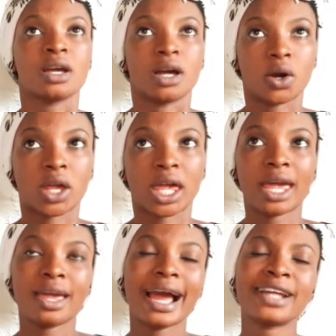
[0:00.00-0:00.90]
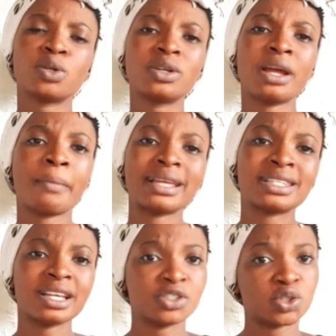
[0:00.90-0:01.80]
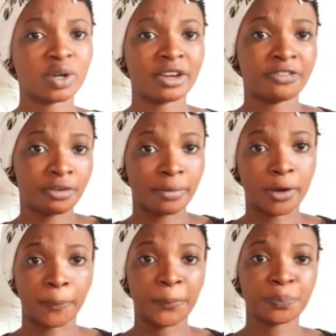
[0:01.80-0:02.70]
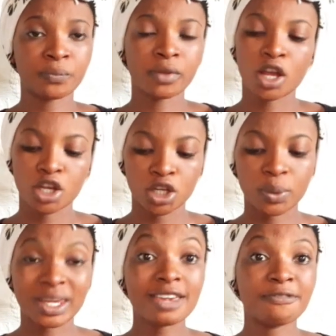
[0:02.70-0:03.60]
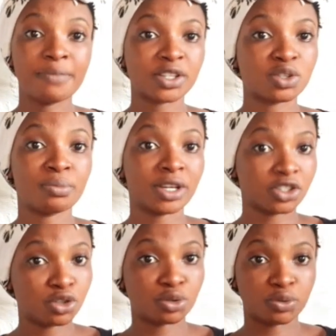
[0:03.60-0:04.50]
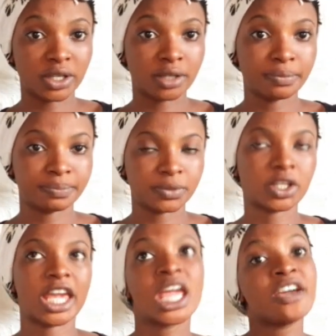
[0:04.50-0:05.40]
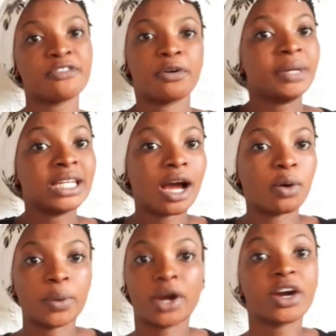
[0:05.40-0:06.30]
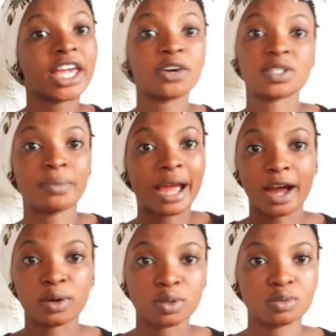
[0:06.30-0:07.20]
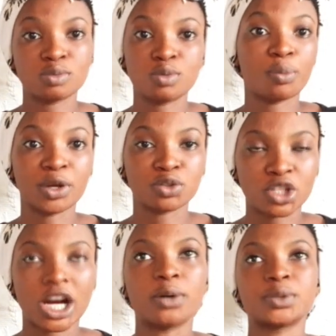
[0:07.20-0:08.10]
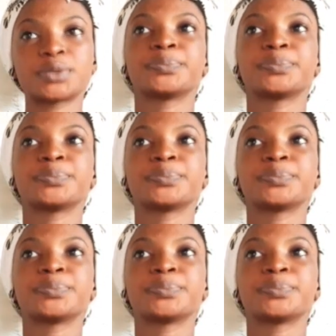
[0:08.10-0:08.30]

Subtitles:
Okay? I told them, I said, you're a female. You will give birth to male children. Okay? For me now, we are girls in my house, no male child.